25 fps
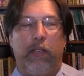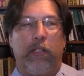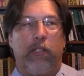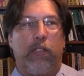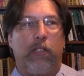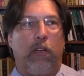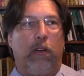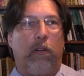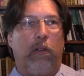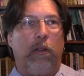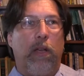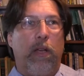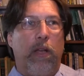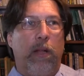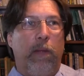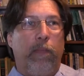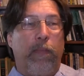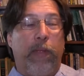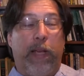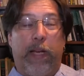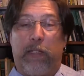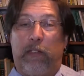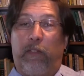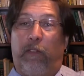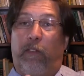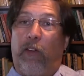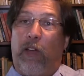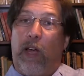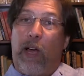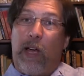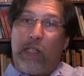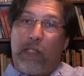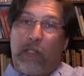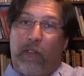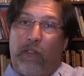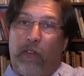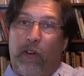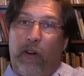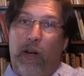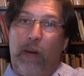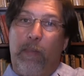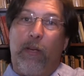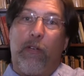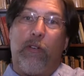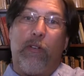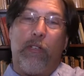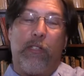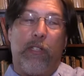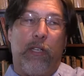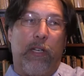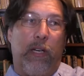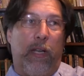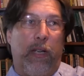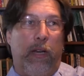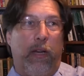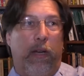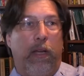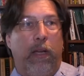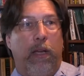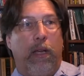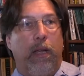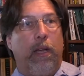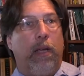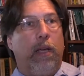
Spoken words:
And so, as a philosopher, I'm interested in,